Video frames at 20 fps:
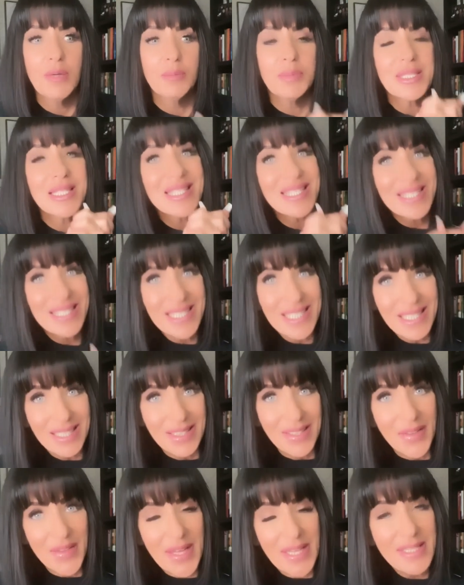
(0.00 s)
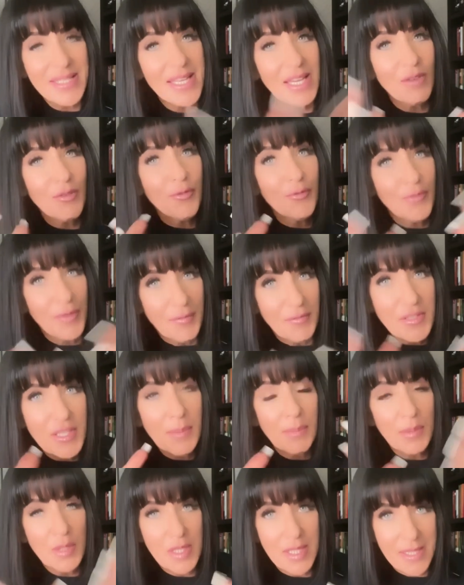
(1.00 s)
But still, that's like
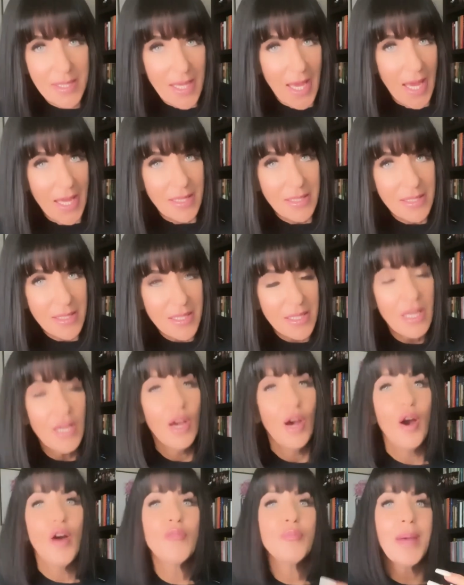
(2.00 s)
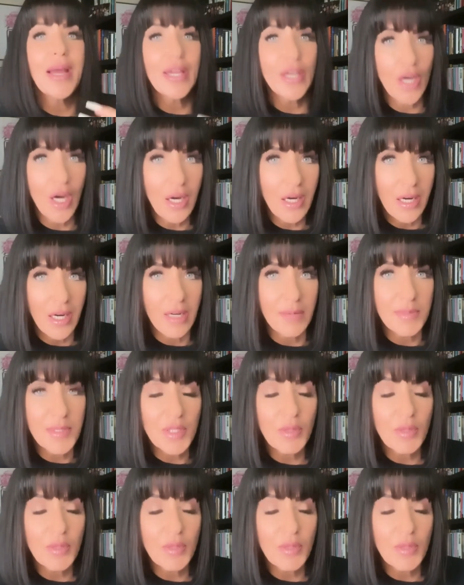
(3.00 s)
50% of my carbs.